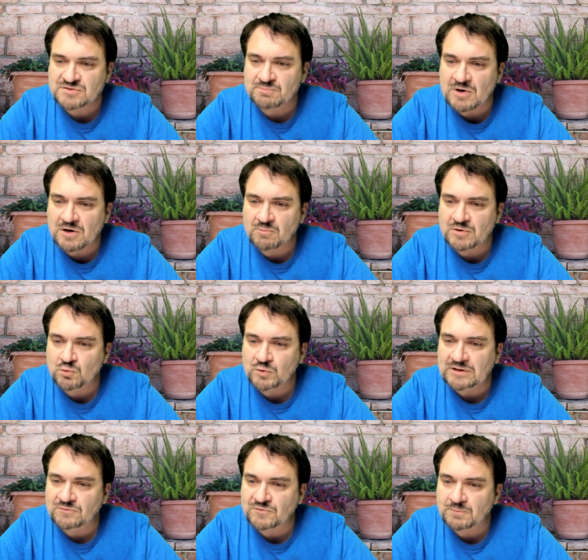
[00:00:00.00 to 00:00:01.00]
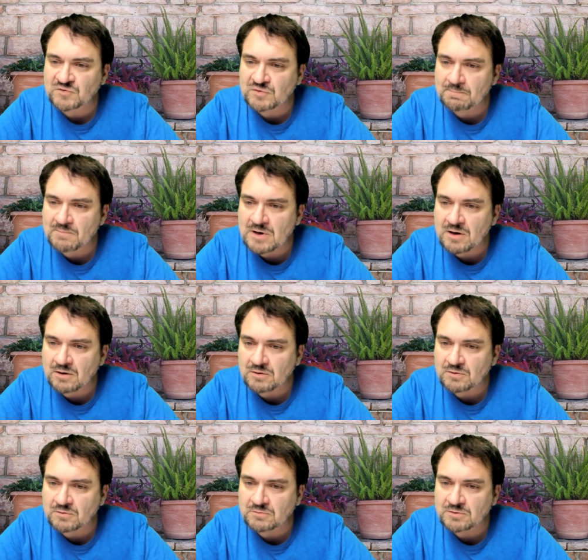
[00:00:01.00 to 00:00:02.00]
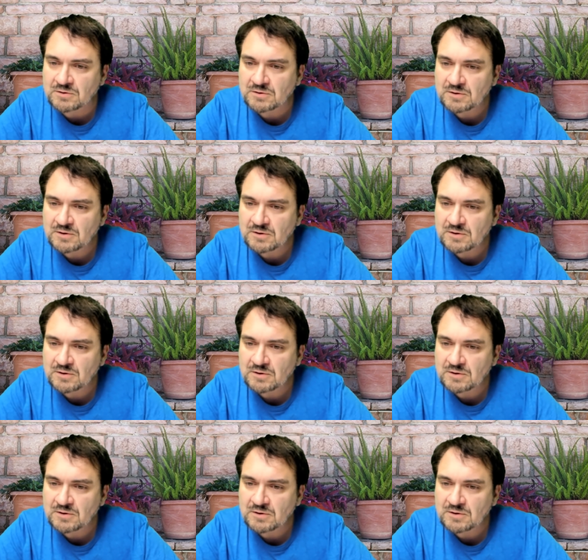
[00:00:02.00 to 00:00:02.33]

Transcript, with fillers: tomorrow, but a week from tomorrow.